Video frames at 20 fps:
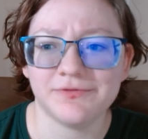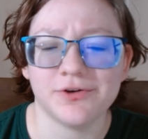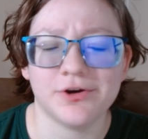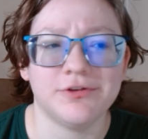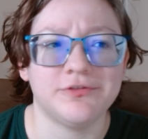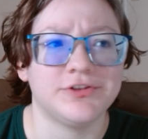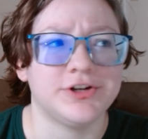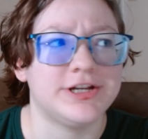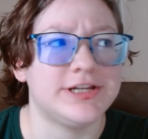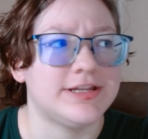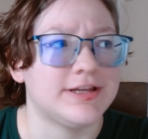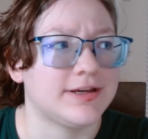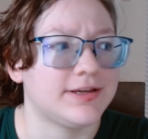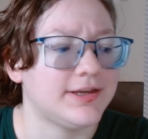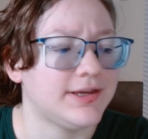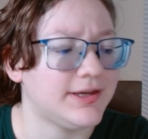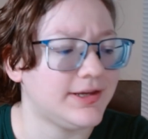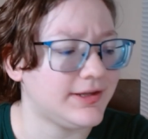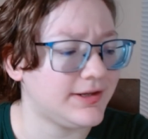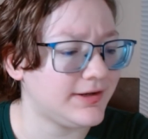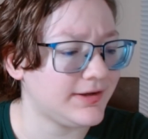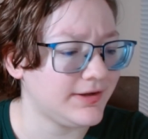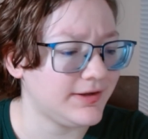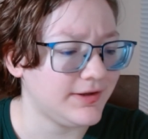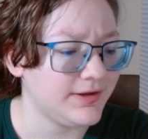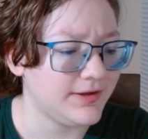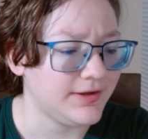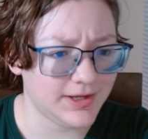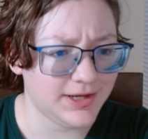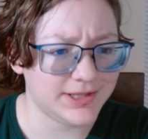for over a decade.
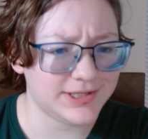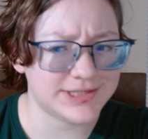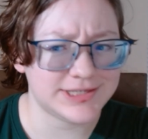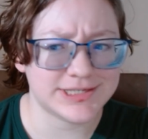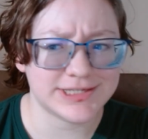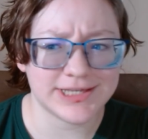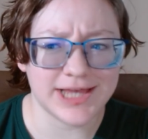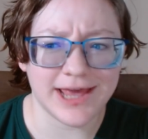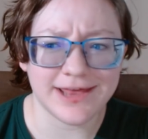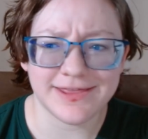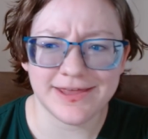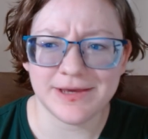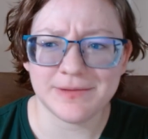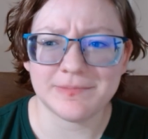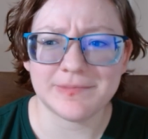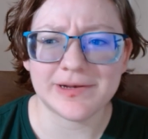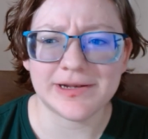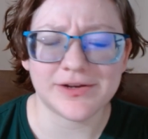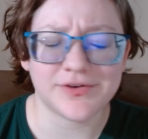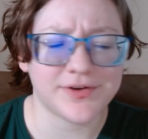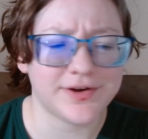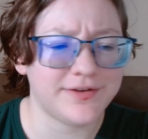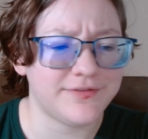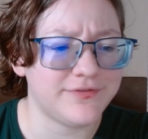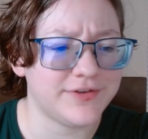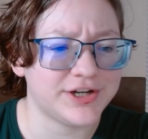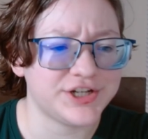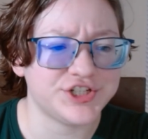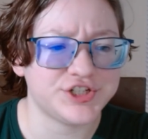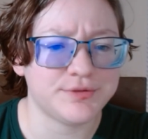It's, I think, middle grade
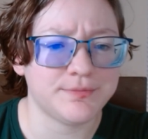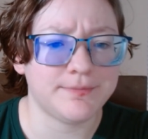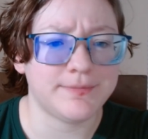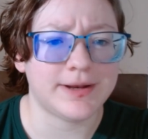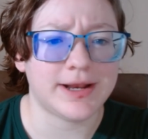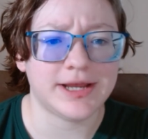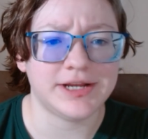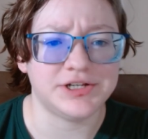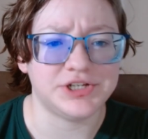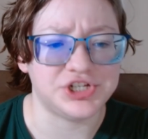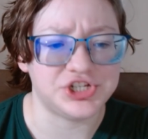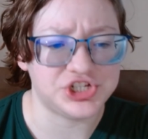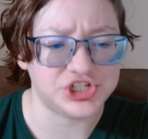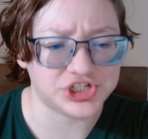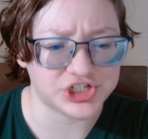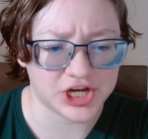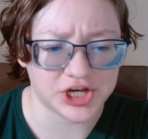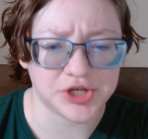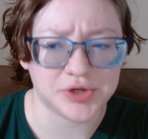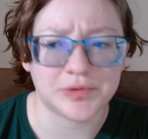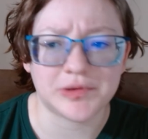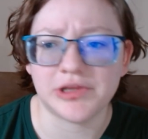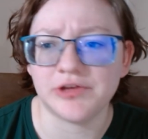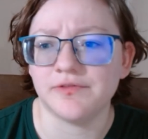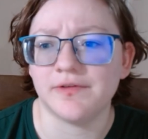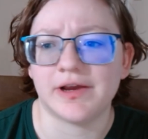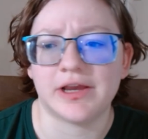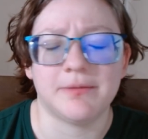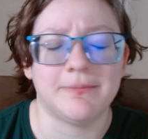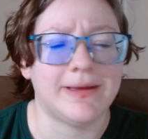fiction, but I genuinely
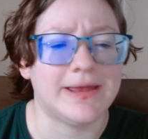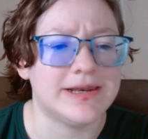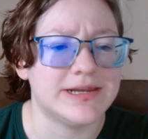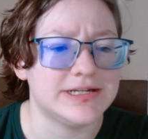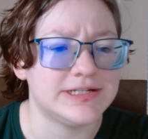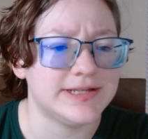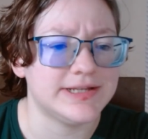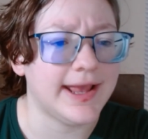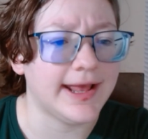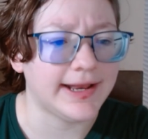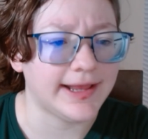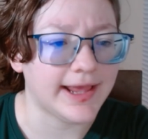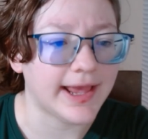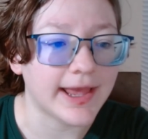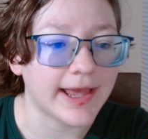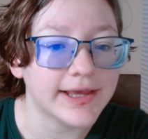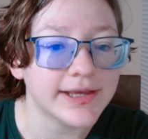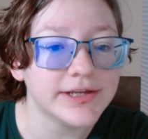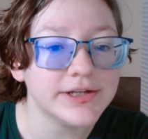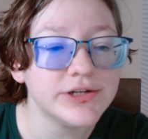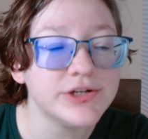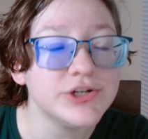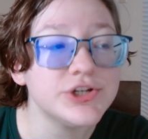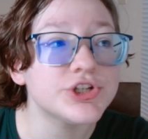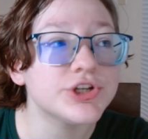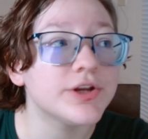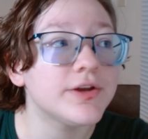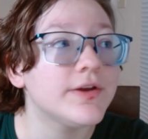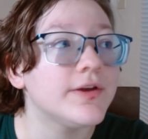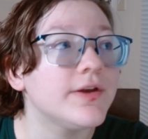recommend it to any
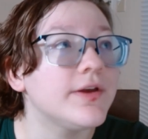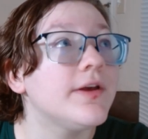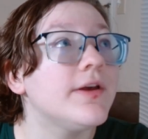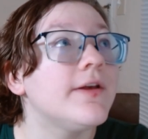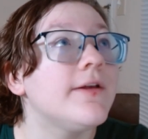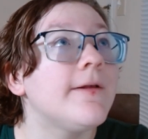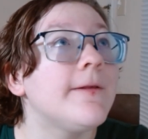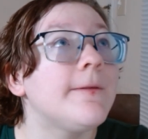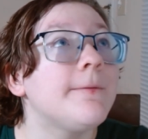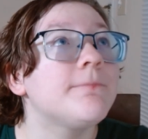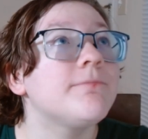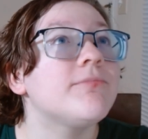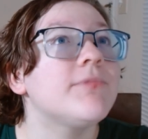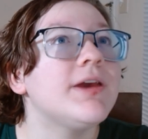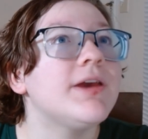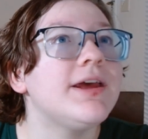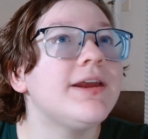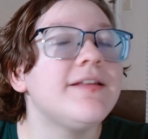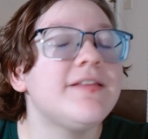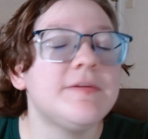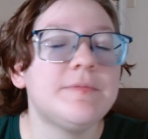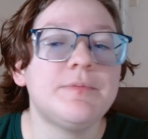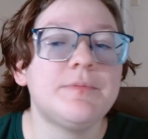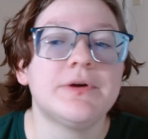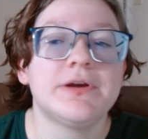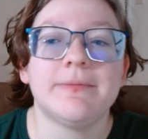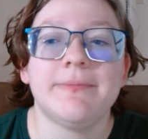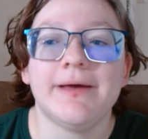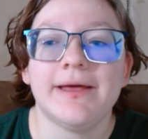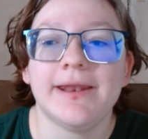age. It is a
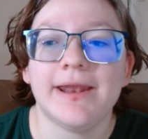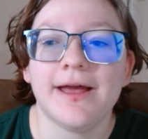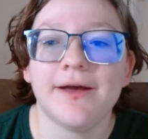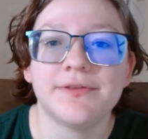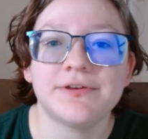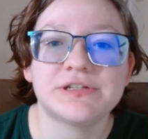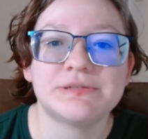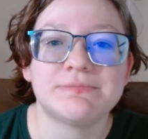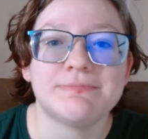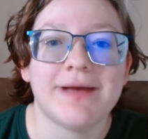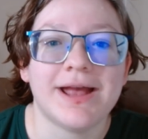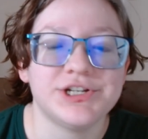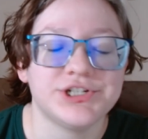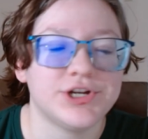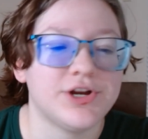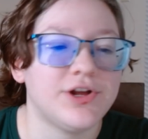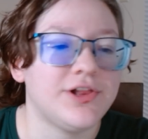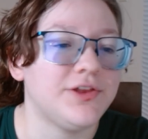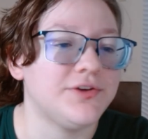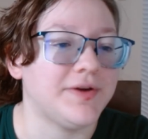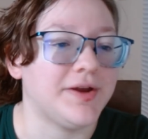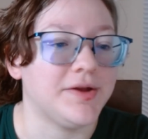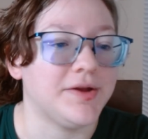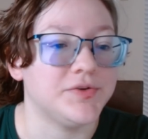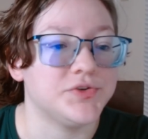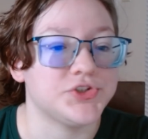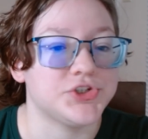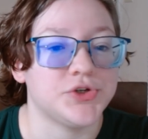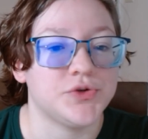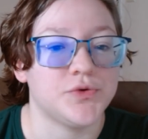book about how there's magic all
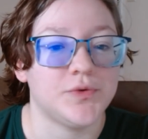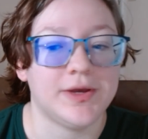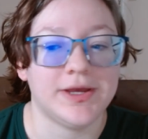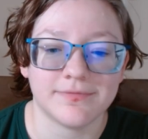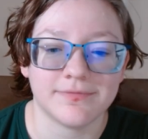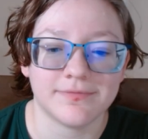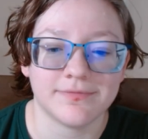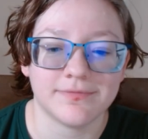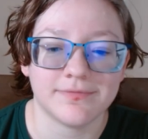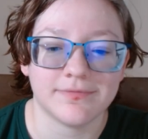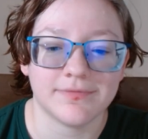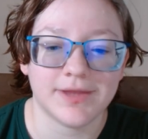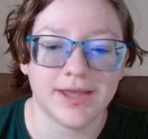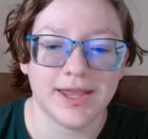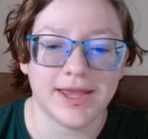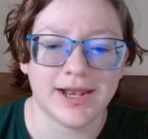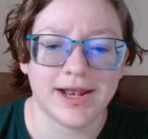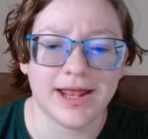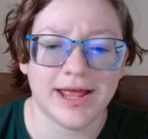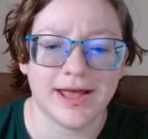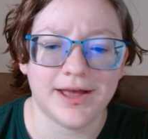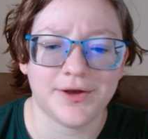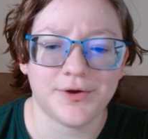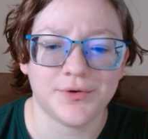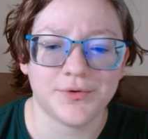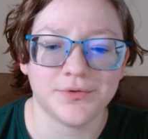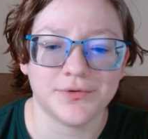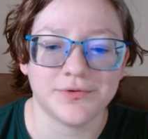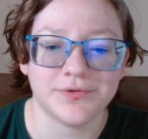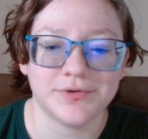around you, and
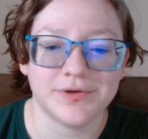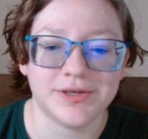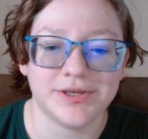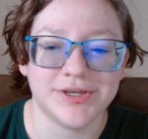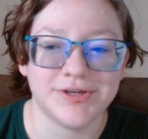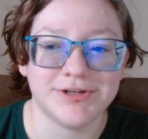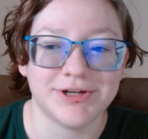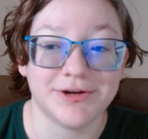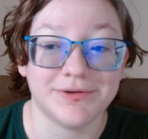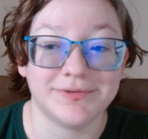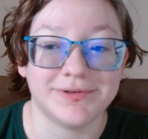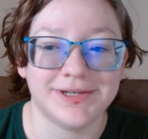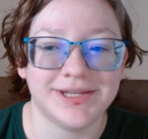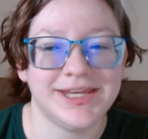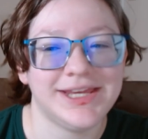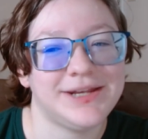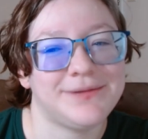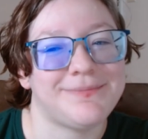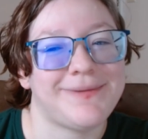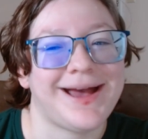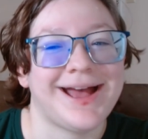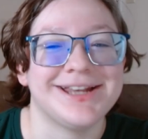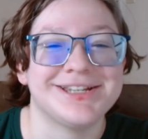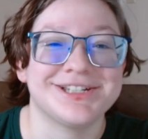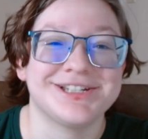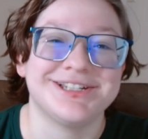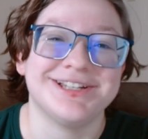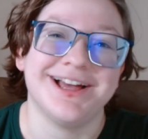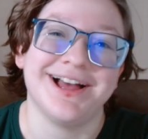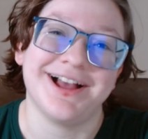how you don't need
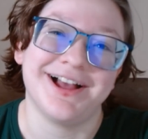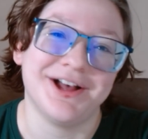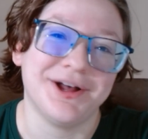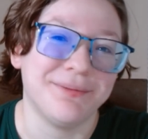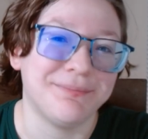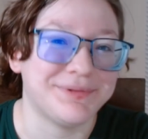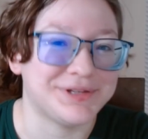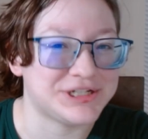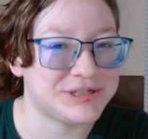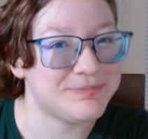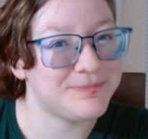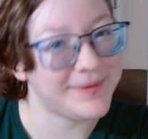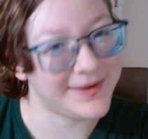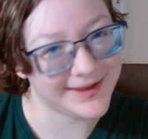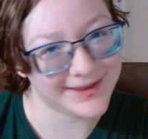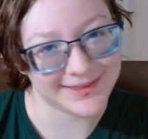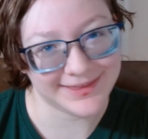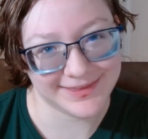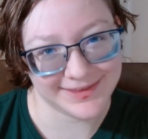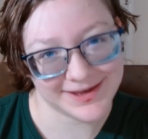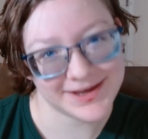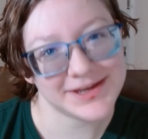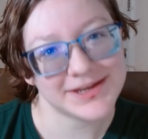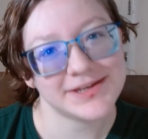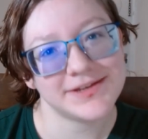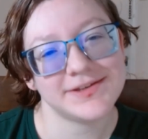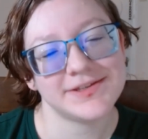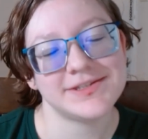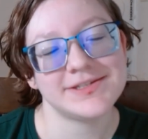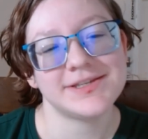magic to accomplish big
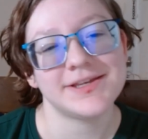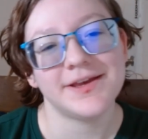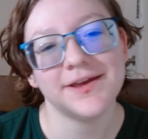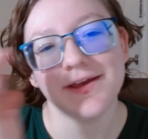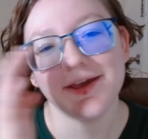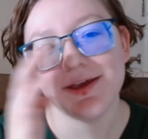things.